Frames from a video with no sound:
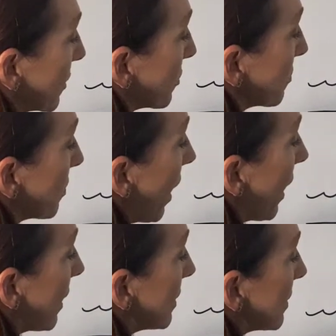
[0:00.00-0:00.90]
going to
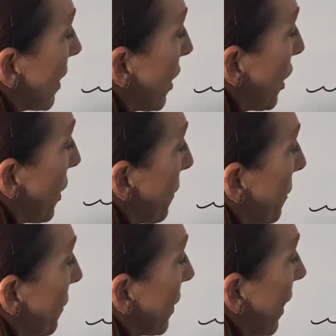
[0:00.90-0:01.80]
rise
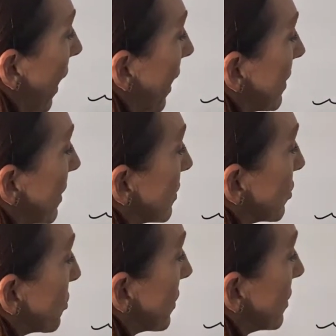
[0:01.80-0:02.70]
up and
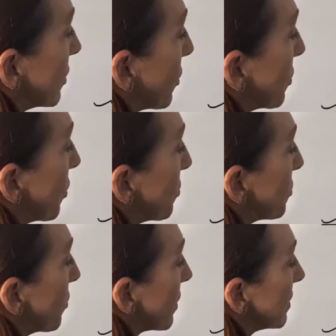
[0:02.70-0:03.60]
it's going to go
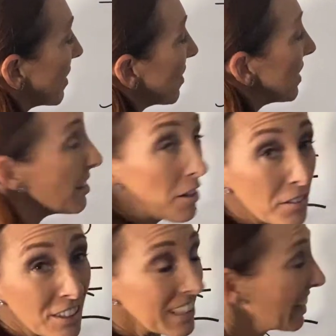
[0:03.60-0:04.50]
through this thin
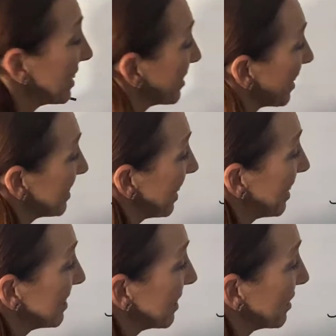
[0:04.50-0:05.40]
oceanic crust
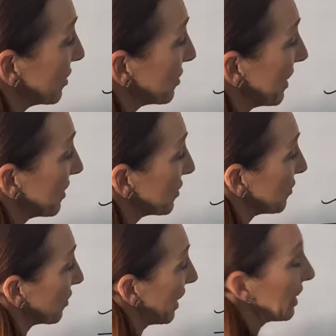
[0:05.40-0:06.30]
and it's going to create a little
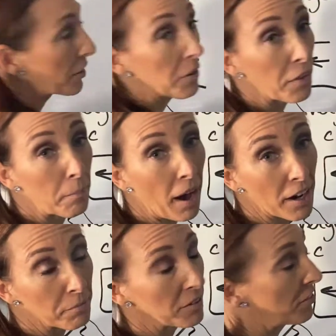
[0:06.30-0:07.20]
volcano on the
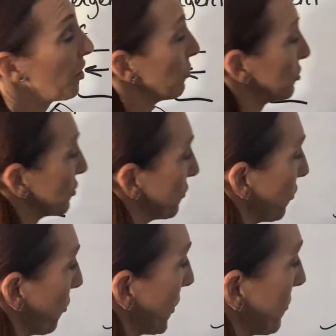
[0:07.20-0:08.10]
bottom of the ocean
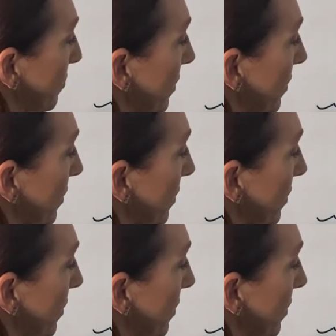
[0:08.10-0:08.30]
floor.